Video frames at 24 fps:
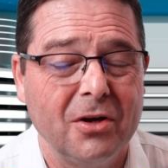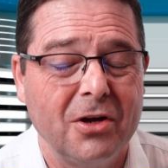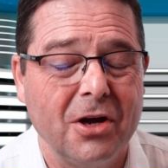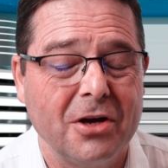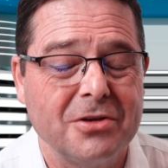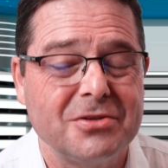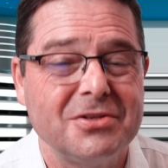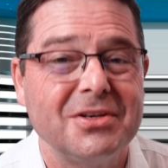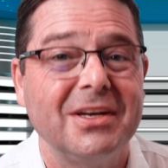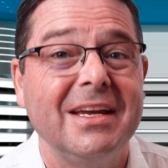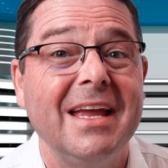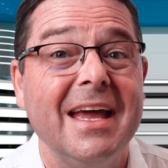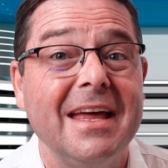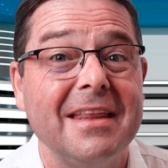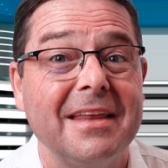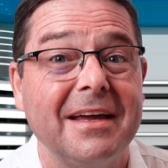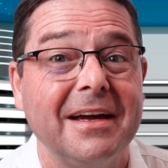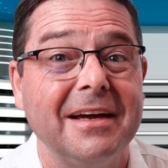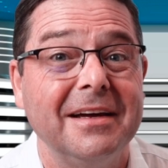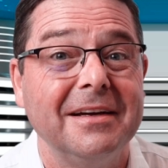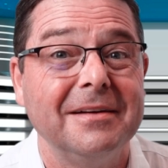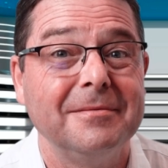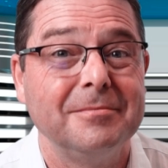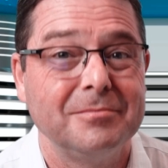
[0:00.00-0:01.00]
go
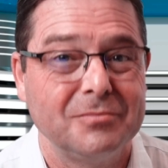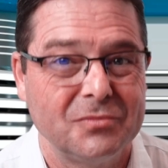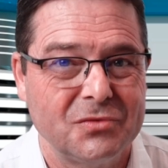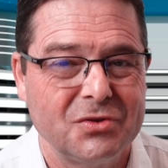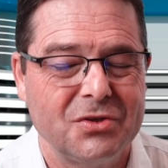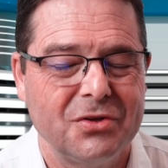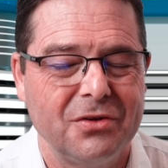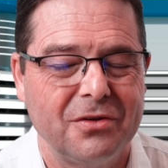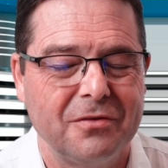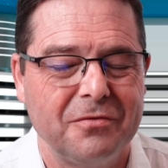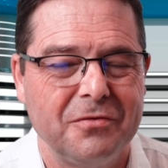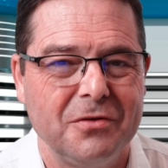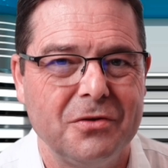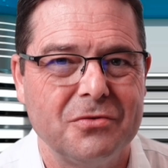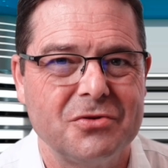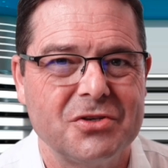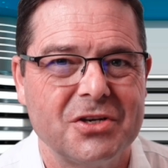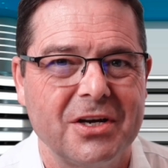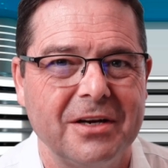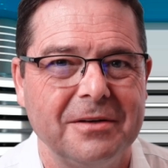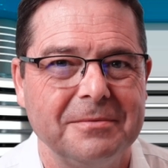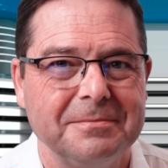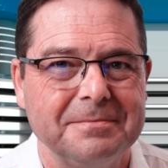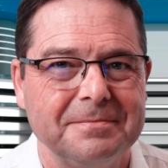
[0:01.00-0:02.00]
together to the
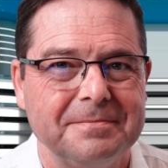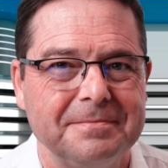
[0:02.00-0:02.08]
future.